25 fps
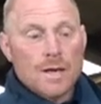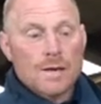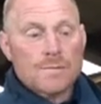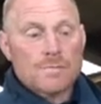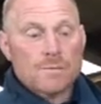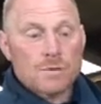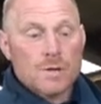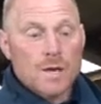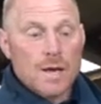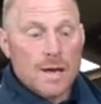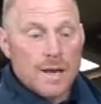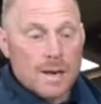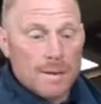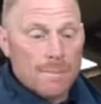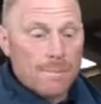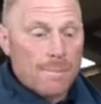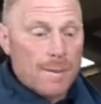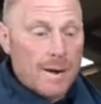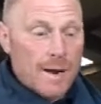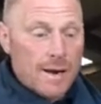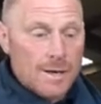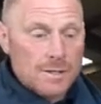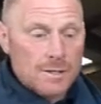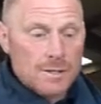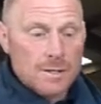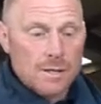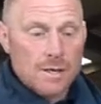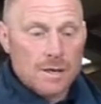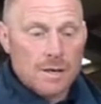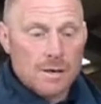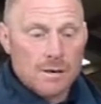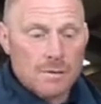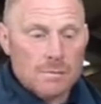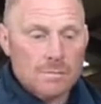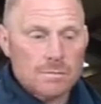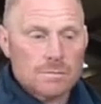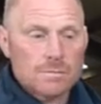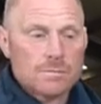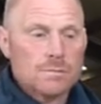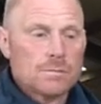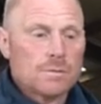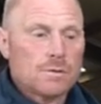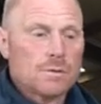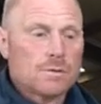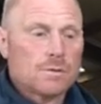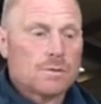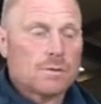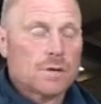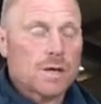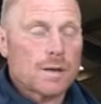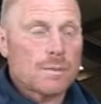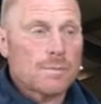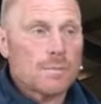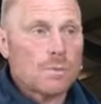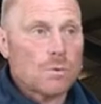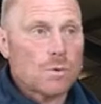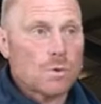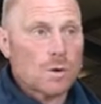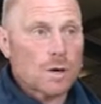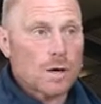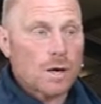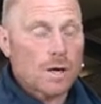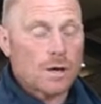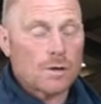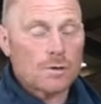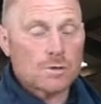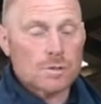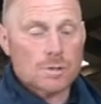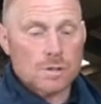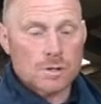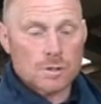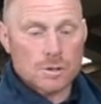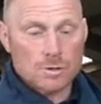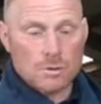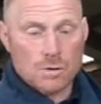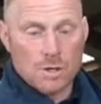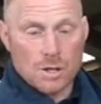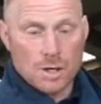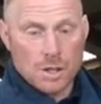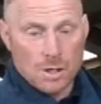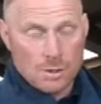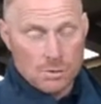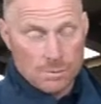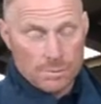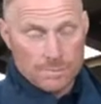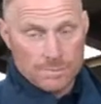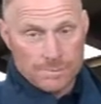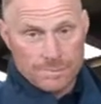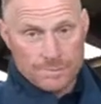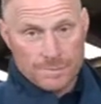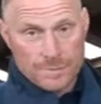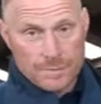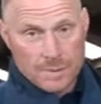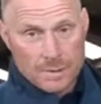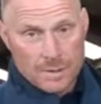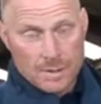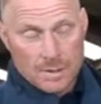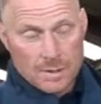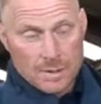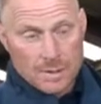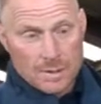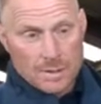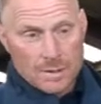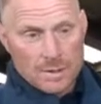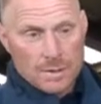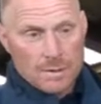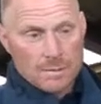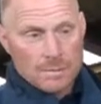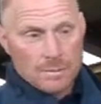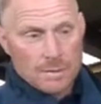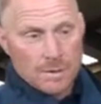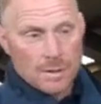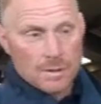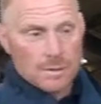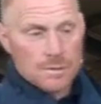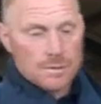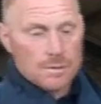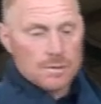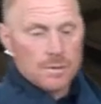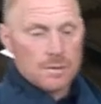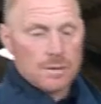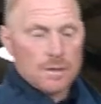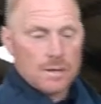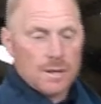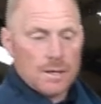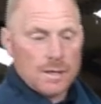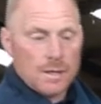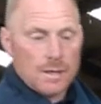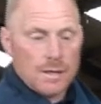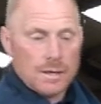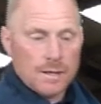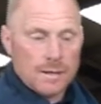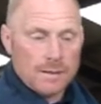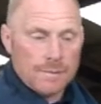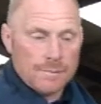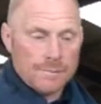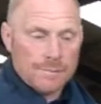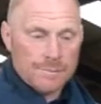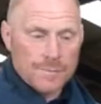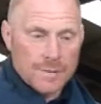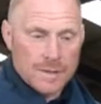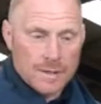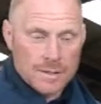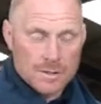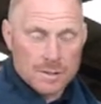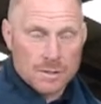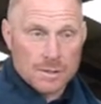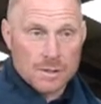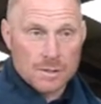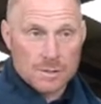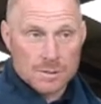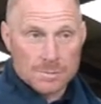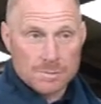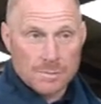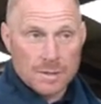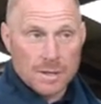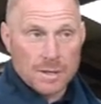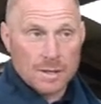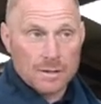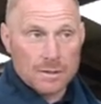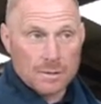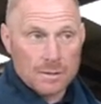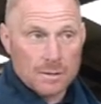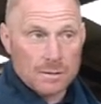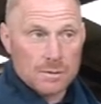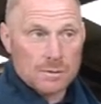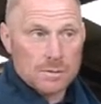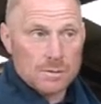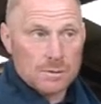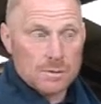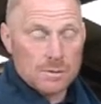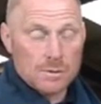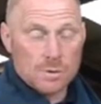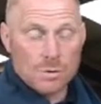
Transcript: if you get a bad year, you do get more cows that you cull, but it does mean that